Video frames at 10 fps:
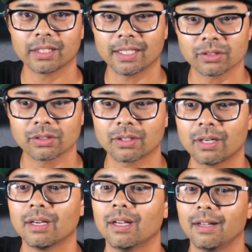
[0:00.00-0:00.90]
Downstar.
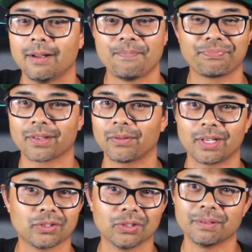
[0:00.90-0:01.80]
What I
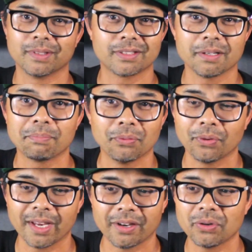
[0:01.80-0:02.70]
told him, the simple
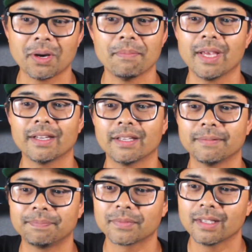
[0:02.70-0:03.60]
way I knew I made it.
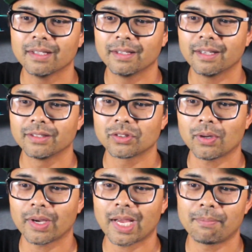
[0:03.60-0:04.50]
And so
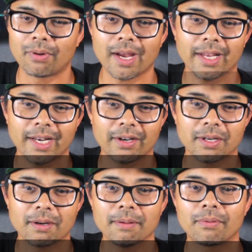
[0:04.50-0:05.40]
I got Brian out
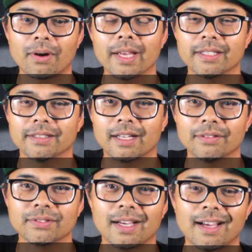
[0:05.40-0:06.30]
here. Hey, Brian,
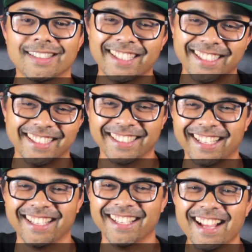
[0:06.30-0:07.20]
I've got,
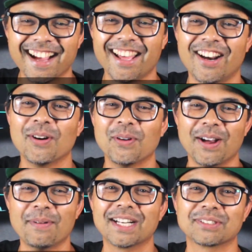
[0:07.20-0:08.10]
I
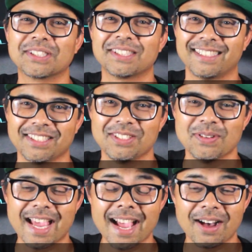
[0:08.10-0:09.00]
might as well just tell you
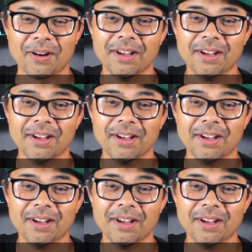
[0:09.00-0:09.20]
now,